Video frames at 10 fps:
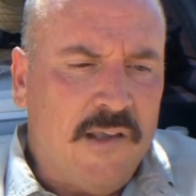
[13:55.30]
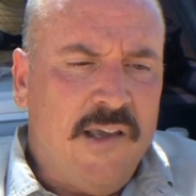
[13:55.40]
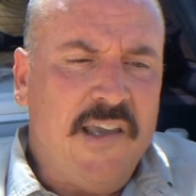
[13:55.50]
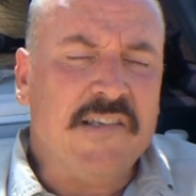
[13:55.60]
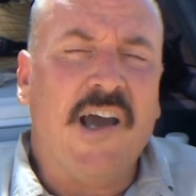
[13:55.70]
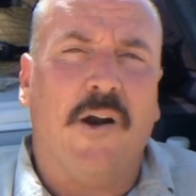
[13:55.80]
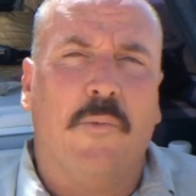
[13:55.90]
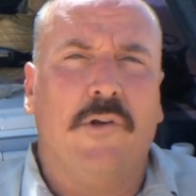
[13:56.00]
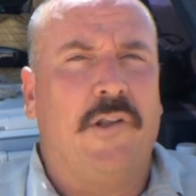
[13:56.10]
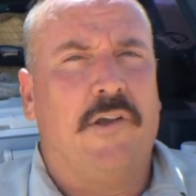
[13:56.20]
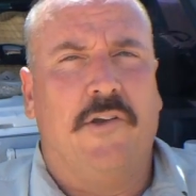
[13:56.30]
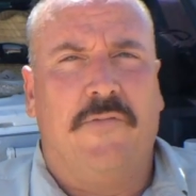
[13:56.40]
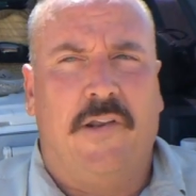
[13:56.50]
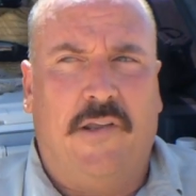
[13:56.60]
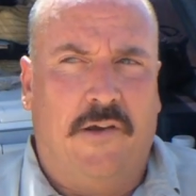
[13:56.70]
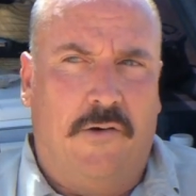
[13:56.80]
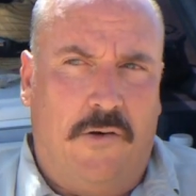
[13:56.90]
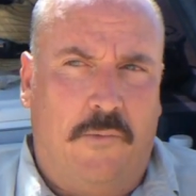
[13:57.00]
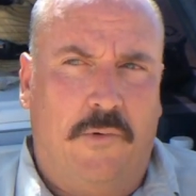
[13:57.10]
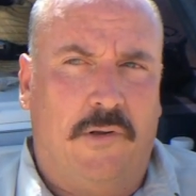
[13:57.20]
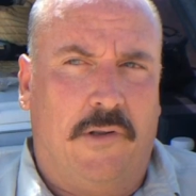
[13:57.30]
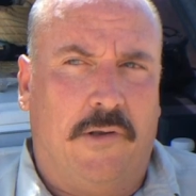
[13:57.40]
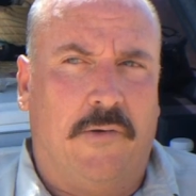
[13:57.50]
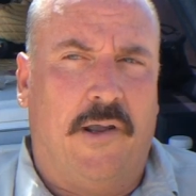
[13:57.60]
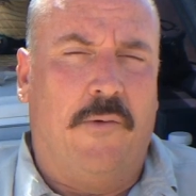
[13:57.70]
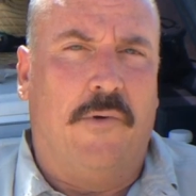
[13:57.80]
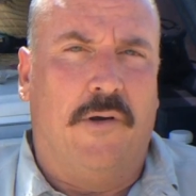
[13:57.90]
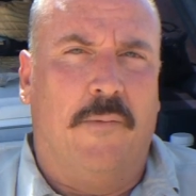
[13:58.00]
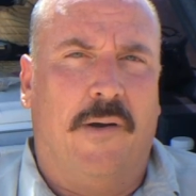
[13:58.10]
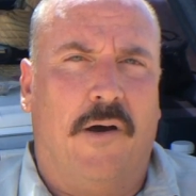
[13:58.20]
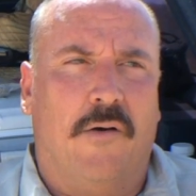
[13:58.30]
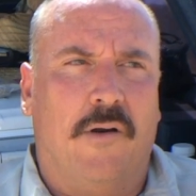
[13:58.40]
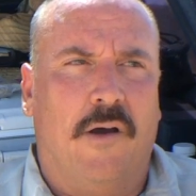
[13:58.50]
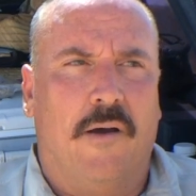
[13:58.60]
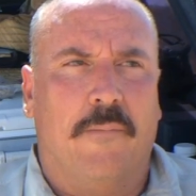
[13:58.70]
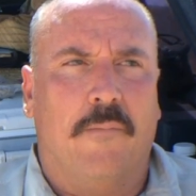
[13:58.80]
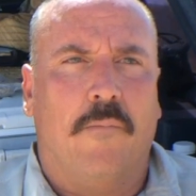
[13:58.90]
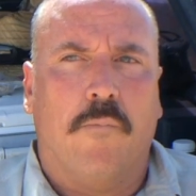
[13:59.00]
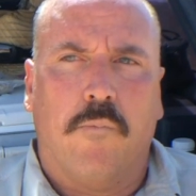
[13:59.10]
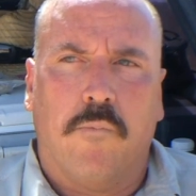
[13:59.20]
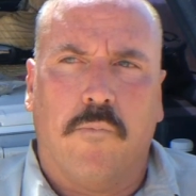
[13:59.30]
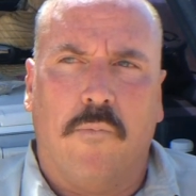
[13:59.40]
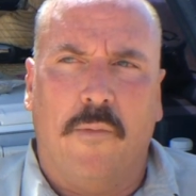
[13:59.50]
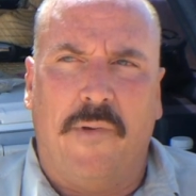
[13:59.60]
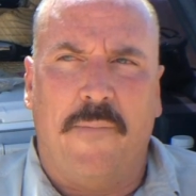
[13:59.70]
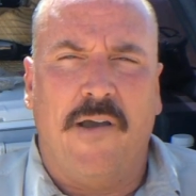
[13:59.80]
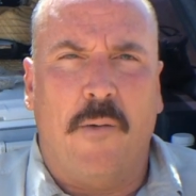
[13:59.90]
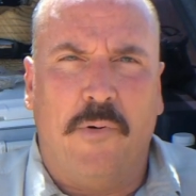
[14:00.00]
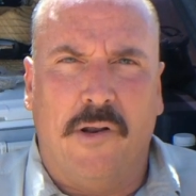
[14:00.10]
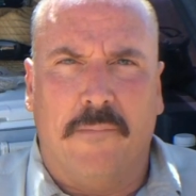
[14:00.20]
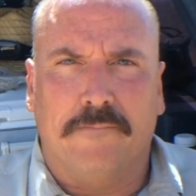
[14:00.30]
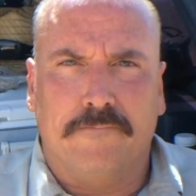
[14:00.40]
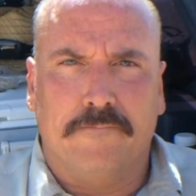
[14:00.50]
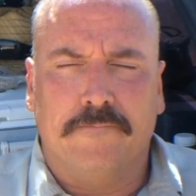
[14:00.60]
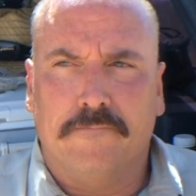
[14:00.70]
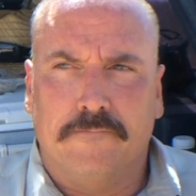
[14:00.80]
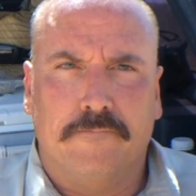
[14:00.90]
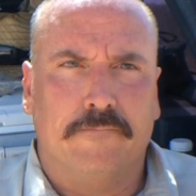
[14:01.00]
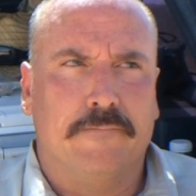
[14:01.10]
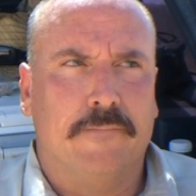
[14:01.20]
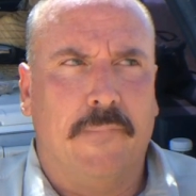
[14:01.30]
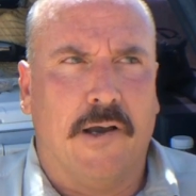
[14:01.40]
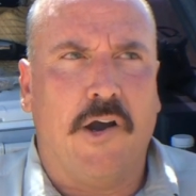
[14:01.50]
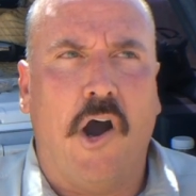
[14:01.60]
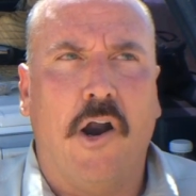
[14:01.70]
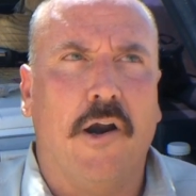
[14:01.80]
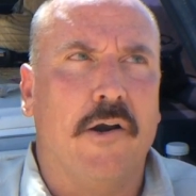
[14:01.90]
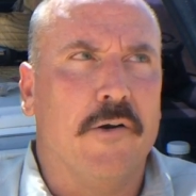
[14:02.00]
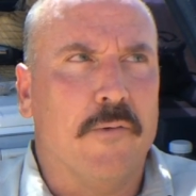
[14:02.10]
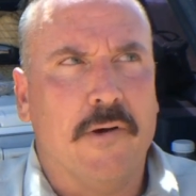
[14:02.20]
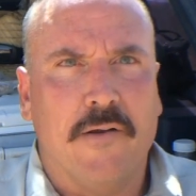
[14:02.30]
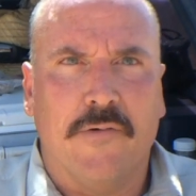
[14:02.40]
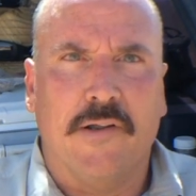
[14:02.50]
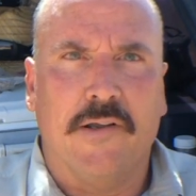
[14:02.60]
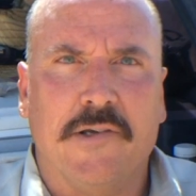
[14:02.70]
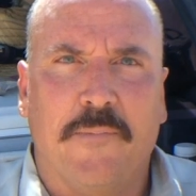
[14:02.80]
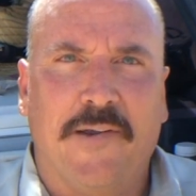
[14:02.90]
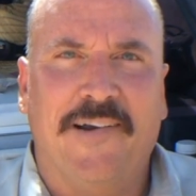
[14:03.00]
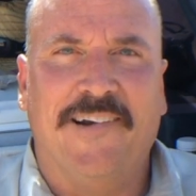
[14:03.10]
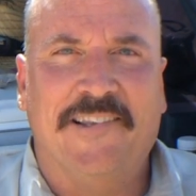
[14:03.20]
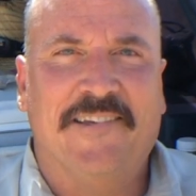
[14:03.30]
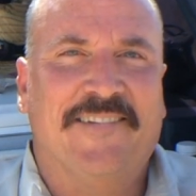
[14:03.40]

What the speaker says: He's got a really good video, a really great one about maybe I'll put a card or whatever it up here.